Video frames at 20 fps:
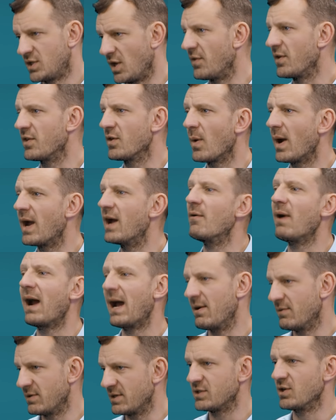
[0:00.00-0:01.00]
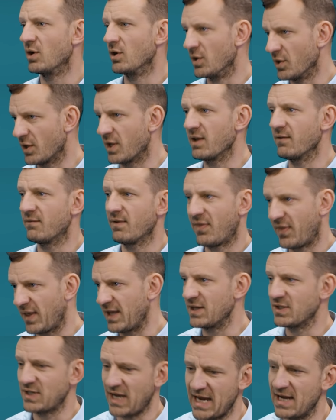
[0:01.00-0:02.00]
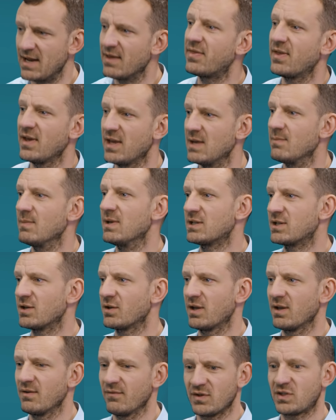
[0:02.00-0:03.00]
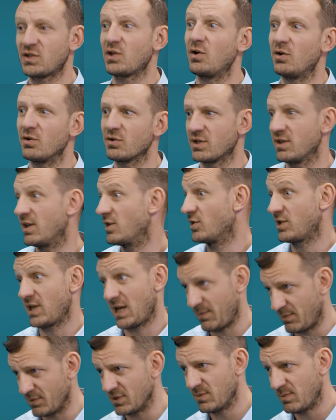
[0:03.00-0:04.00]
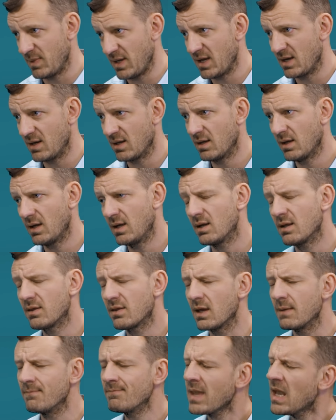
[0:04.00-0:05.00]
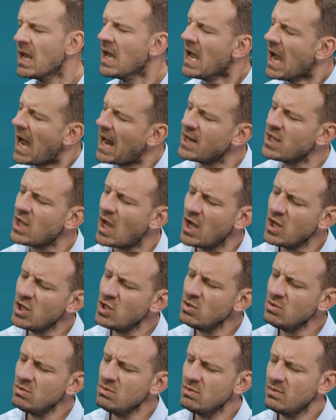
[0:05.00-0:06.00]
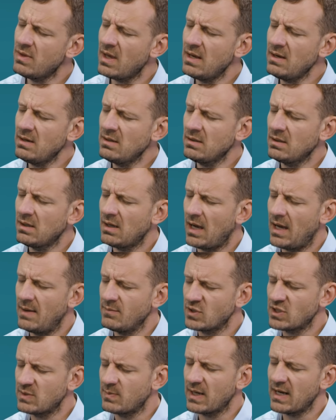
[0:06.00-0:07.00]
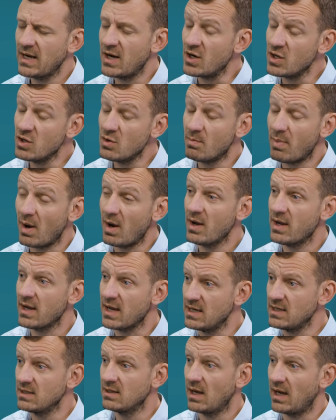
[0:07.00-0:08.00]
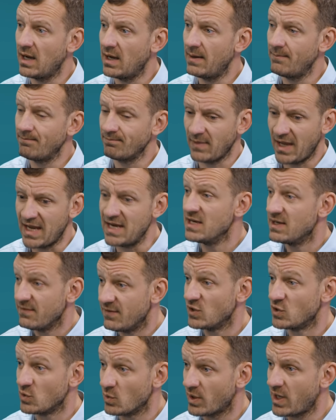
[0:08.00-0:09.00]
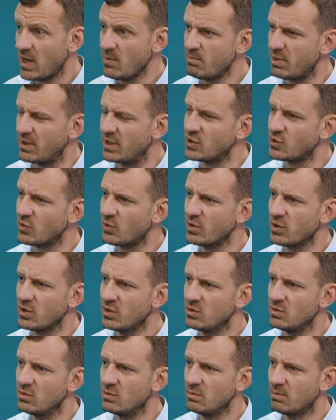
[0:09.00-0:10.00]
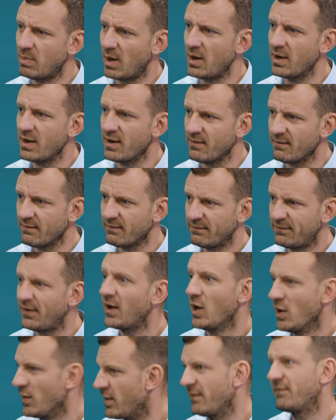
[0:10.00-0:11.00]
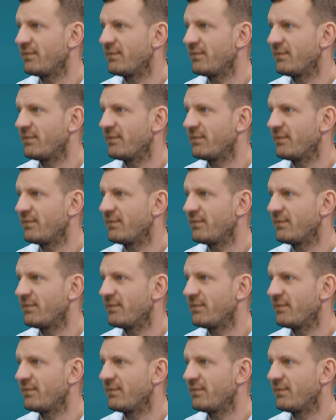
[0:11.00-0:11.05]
It's not the other way around. It's not looking for things in a theme. It's looking for stocks, and they just happen to be in a theme. And are you then, just to be clear, are you buying individual companies, or are you buying other